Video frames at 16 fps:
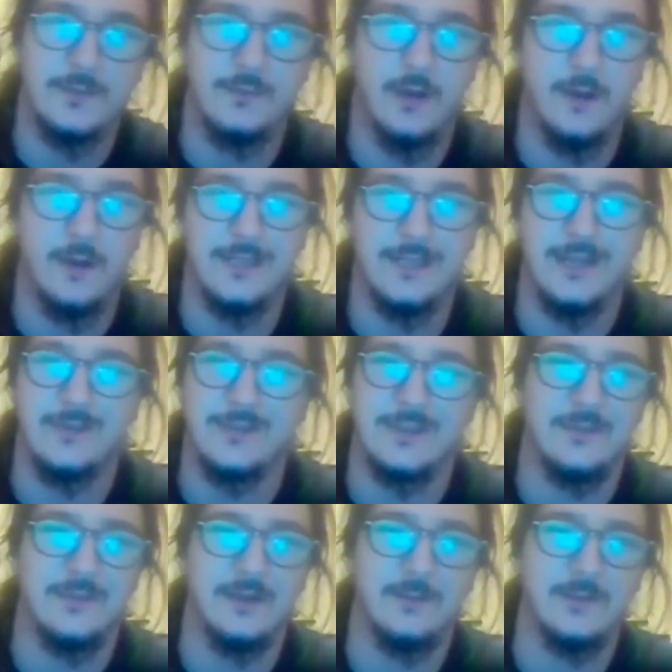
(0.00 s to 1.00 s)
these props. I don't
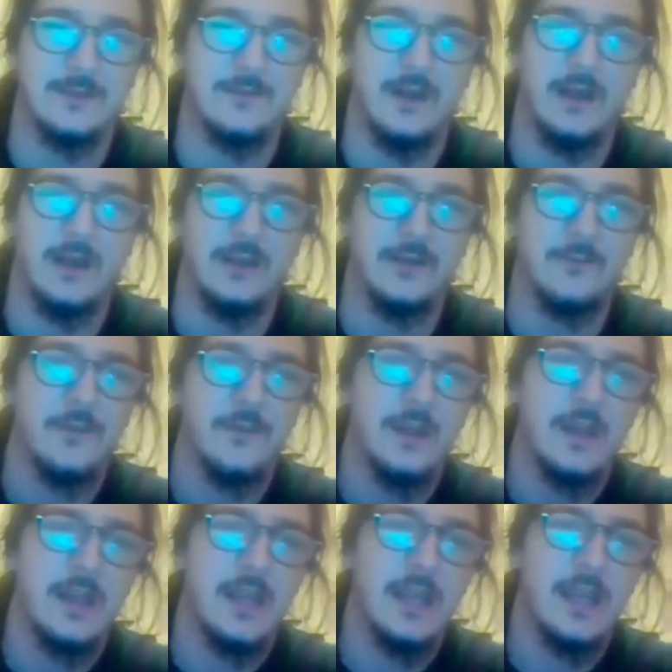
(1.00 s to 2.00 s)
see very much value.
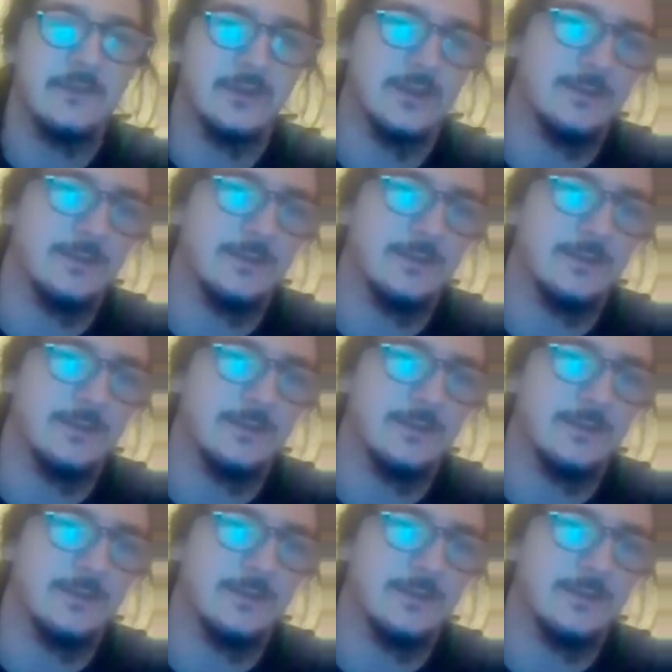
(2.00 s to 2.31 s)
If you're